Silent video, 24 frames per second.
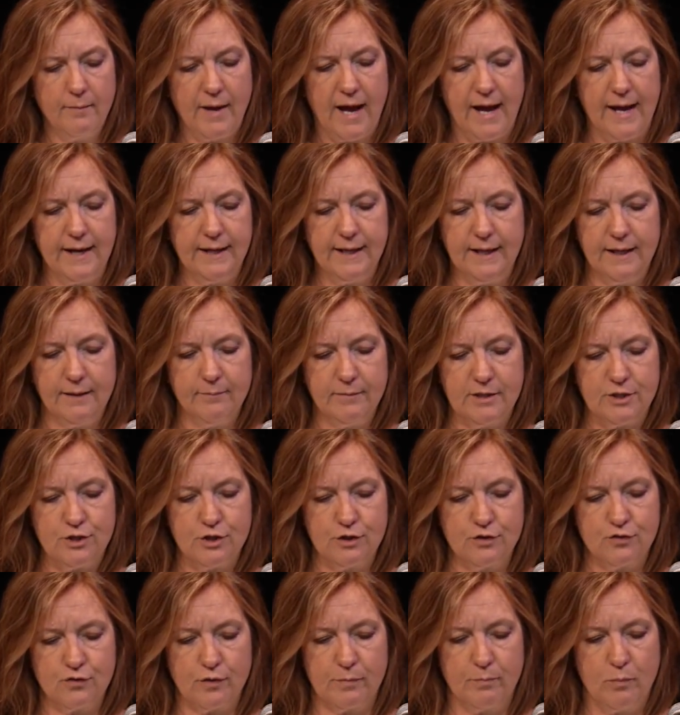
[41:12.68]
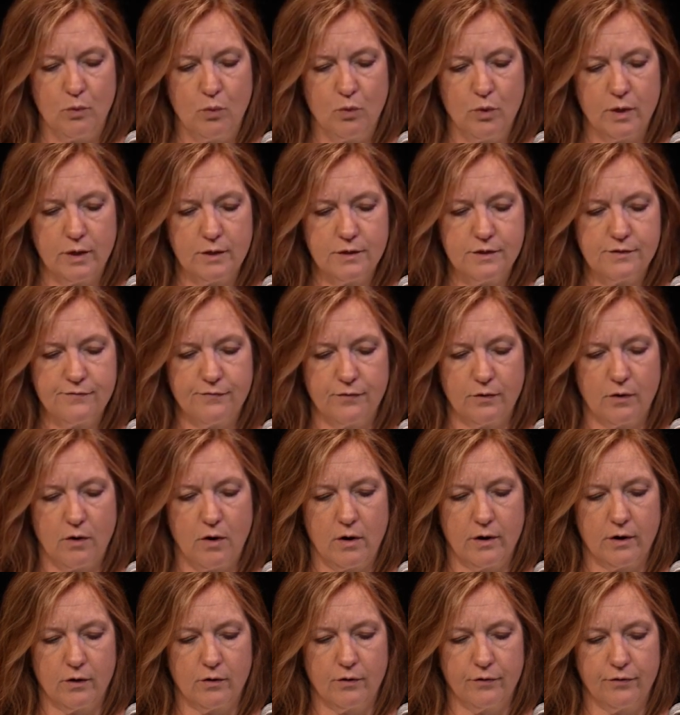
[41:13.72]
Any emissions reports for
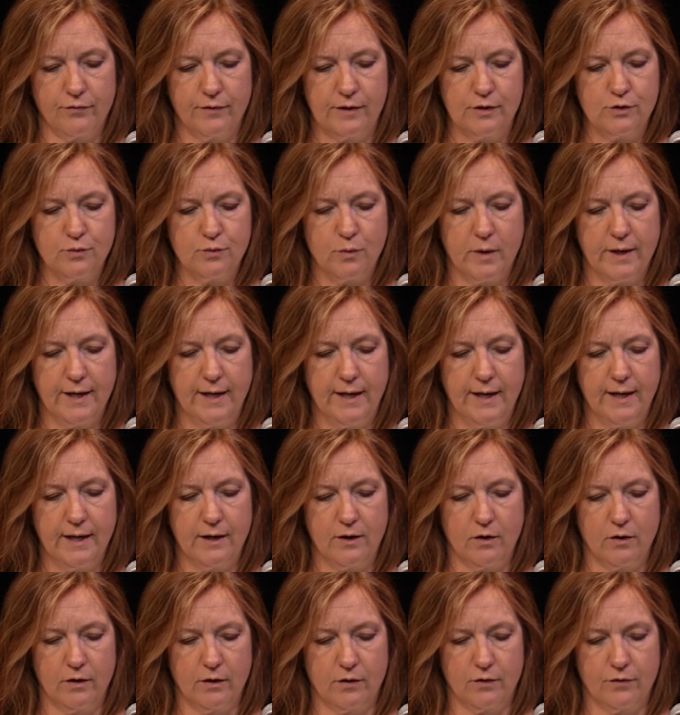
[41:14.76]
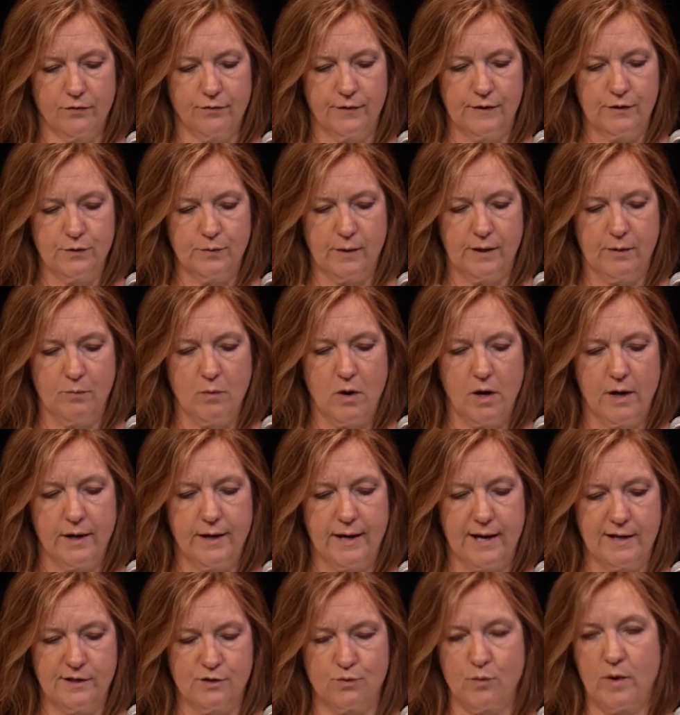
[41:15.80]
Article 320 and Article 321,
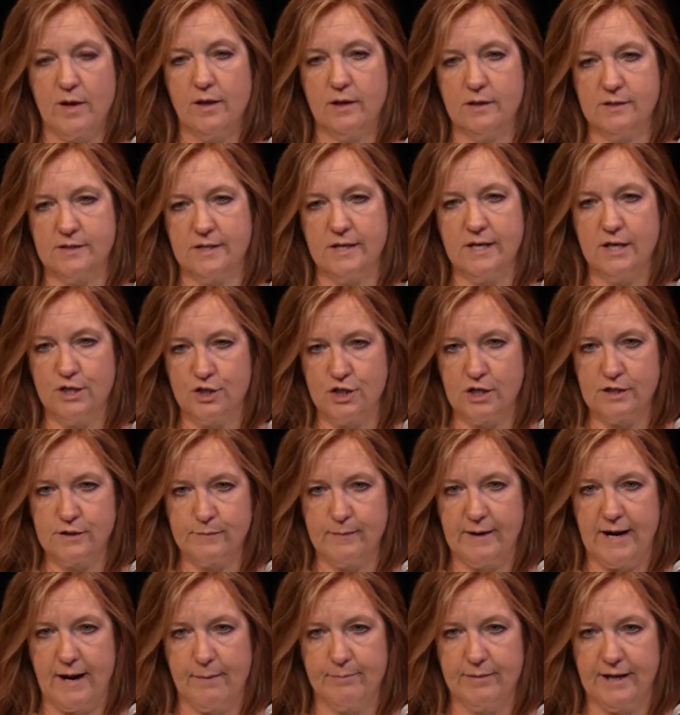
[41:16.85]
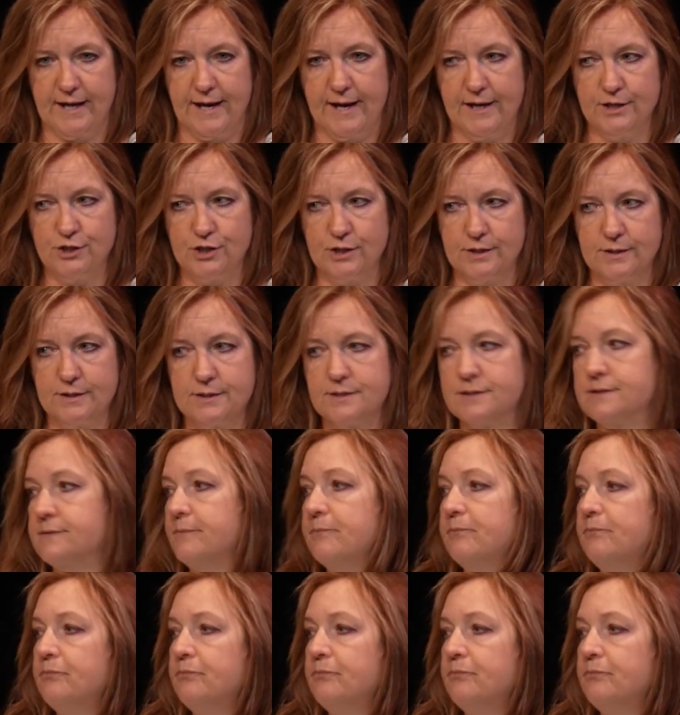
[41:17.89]
as well as the adjustment applications.